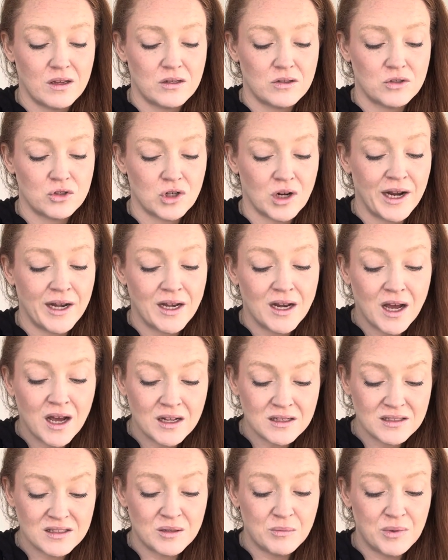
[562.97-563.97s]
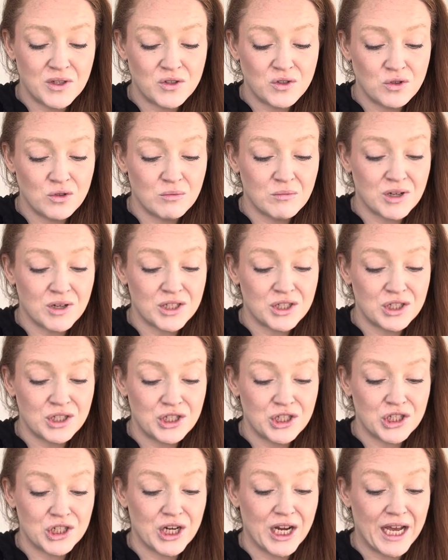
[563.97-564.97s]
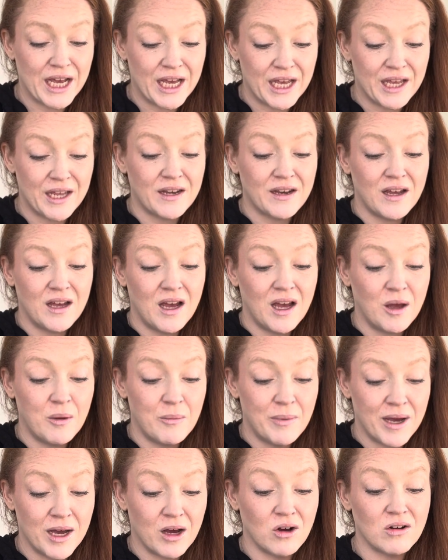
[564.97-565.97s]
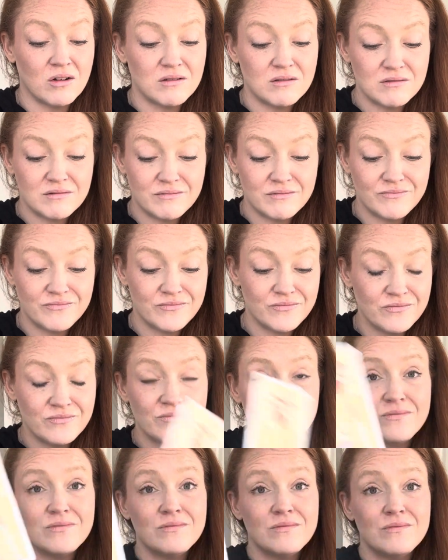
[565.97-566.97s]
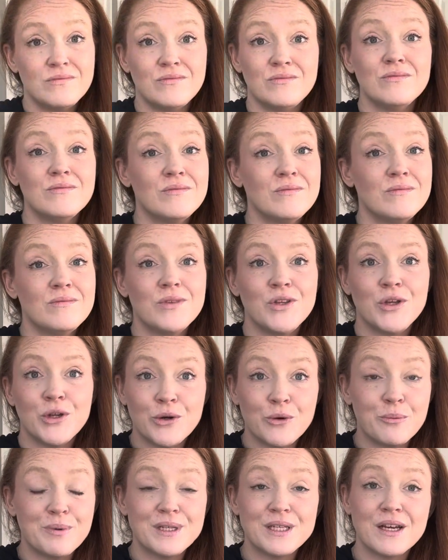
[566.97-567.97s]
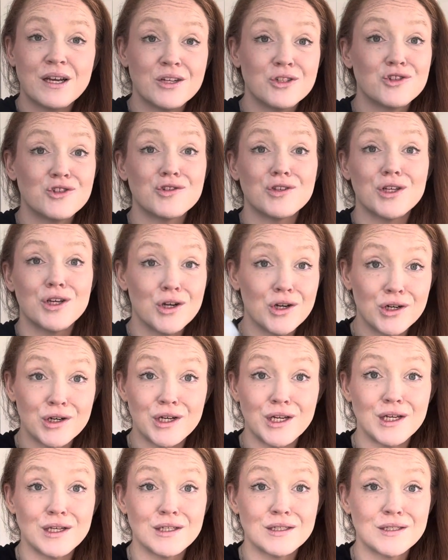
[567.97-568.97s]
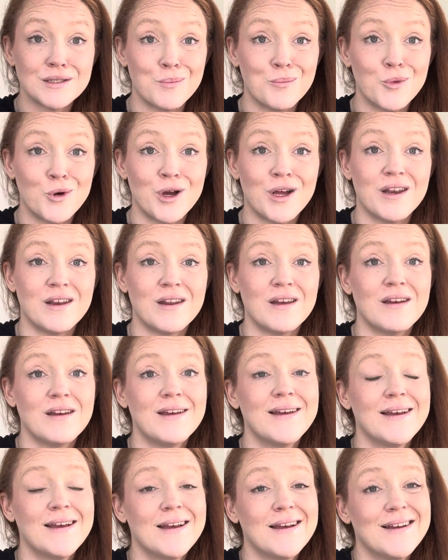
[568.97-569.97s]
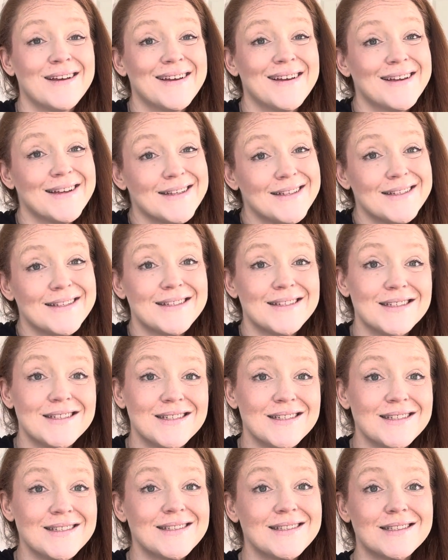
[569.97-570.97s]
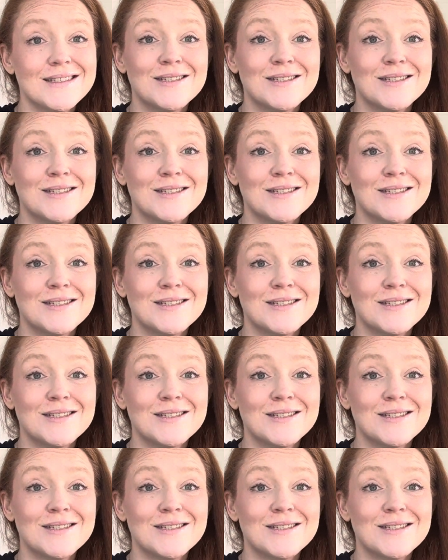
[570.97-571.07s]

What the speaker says: try not to be too much in your head about, you know, potentially hurting someone. Just